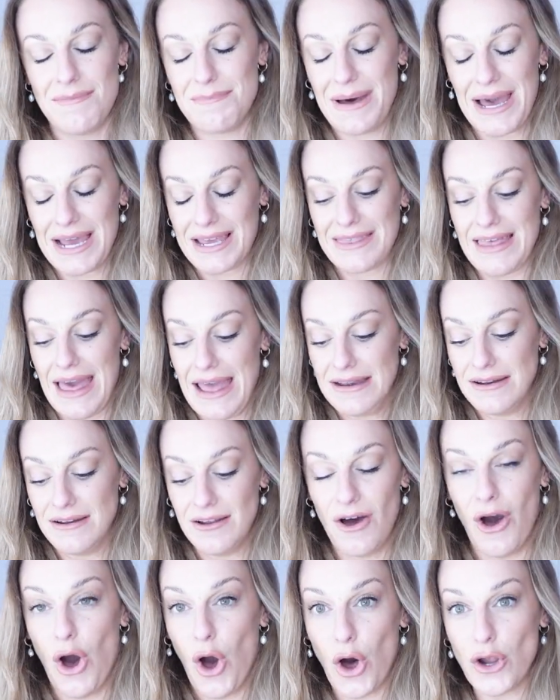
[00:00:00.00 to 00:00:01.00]
back then
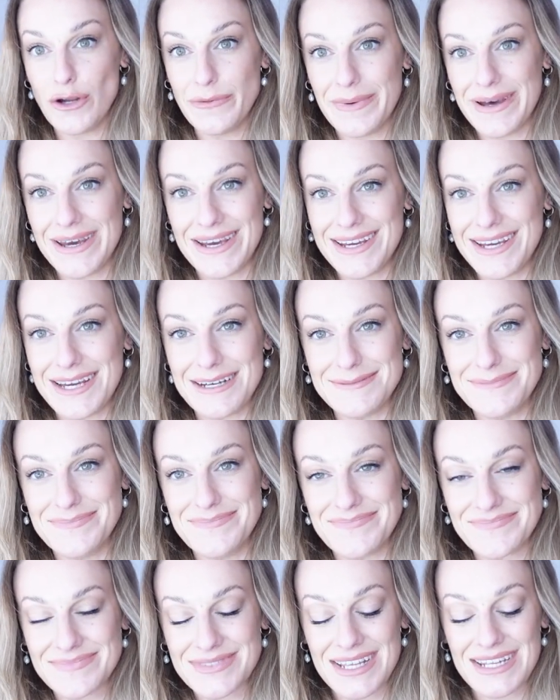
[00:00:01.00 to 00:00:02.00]
on
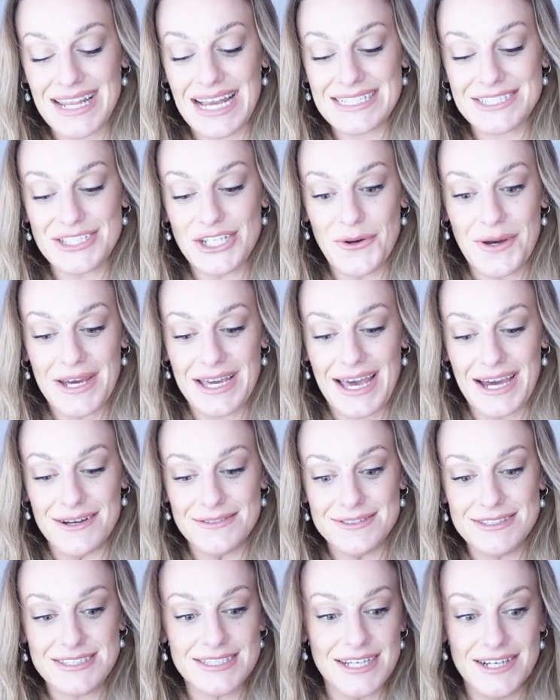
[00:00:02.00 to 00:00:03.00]
my Like to Know It
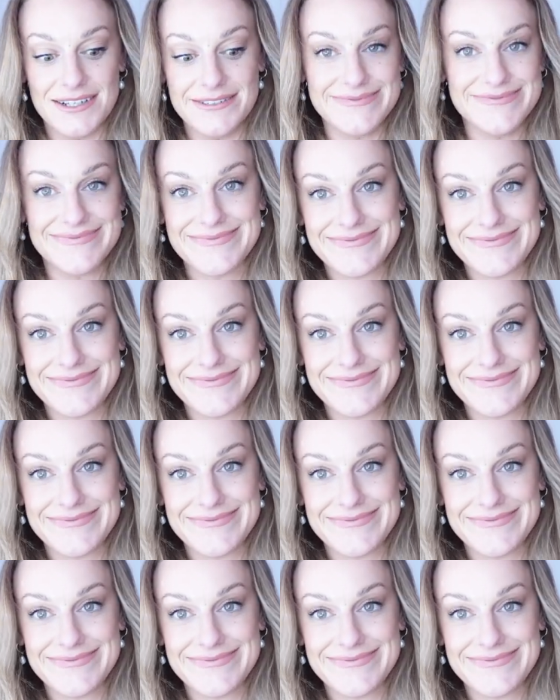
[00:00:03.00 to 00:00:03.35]
account. So,